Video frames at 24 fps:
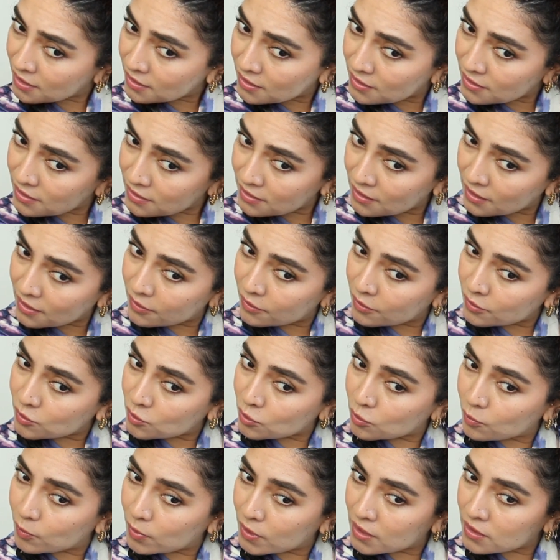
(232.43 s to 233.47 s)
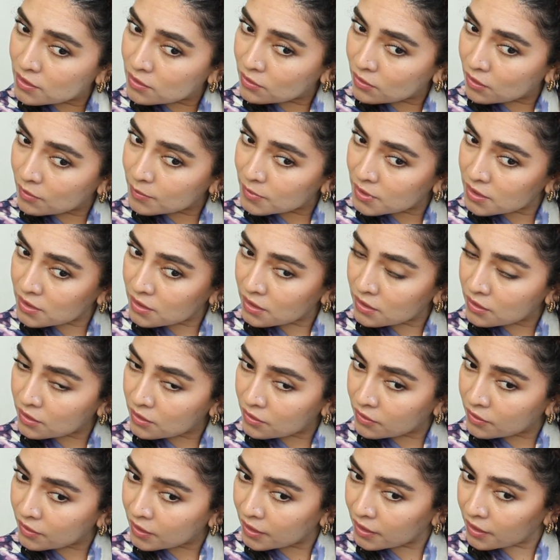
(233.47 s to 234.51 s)
This is a little too big, so I'm just gonna
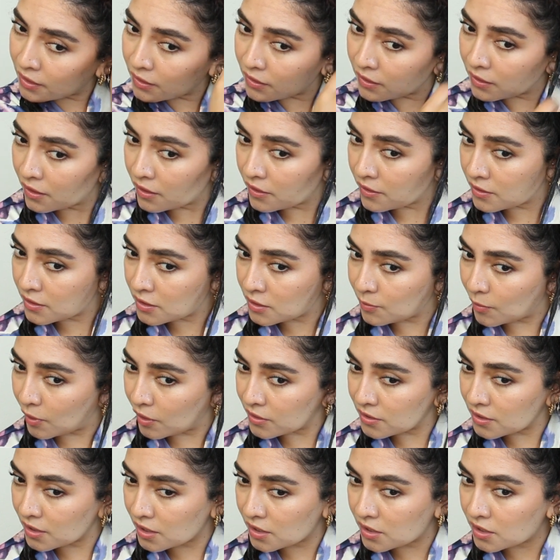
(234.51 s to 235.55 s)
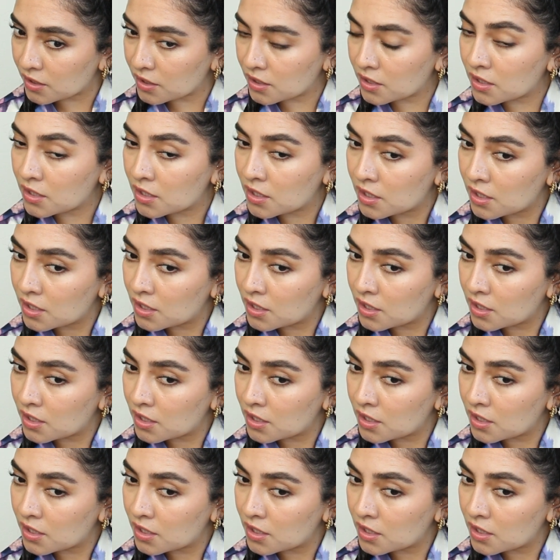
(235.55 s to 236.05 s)
create another small section.